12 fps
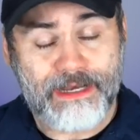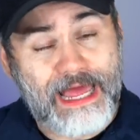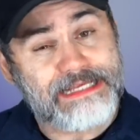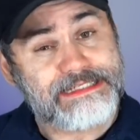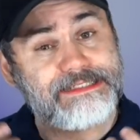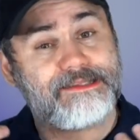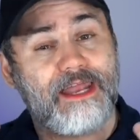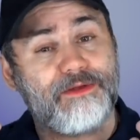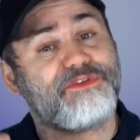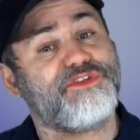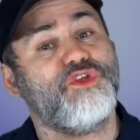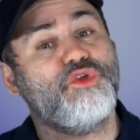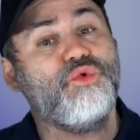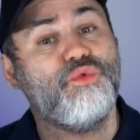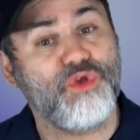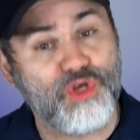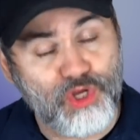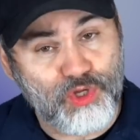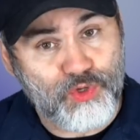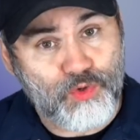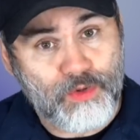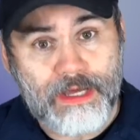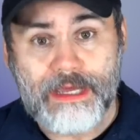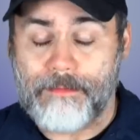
but I just thought it was too new.